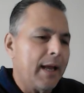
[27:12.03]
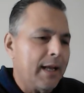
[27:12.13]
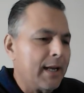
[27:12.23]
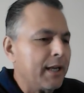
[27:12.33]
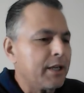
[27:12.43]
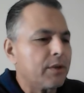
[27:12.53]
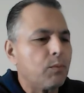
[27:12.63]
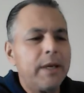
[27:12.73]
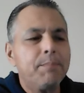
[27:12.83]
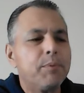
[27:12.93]
and I could
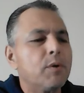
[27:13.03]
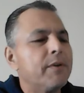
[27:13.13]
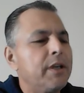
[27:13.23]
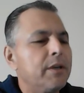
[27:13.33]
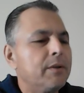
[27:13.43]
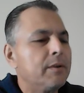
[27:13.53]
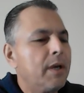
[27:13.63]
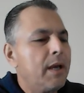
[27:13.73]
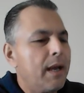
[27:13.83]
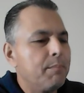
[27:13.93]
weep over you,
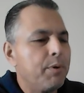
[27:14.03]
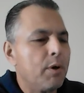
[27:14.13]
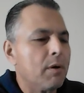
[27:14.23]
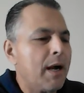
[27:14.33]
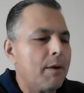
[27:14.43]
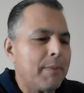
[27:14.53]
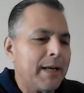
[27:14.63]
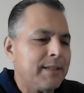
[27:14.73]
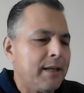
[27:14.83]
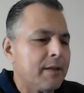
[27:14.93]
and pour out
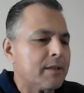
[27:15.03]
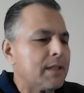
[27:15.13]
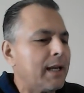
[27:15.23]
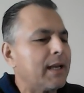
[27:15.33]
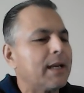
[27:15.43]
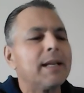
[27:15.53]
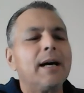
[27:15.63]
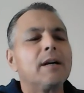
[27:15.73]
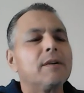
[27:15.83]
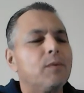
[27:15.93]
my tears like a
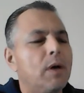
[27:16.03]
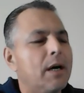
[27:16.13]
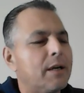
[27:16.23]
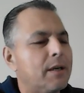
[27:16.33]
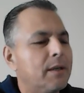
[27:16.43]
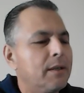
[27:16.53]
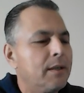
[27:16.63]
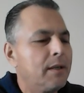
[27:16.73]
cloud of water,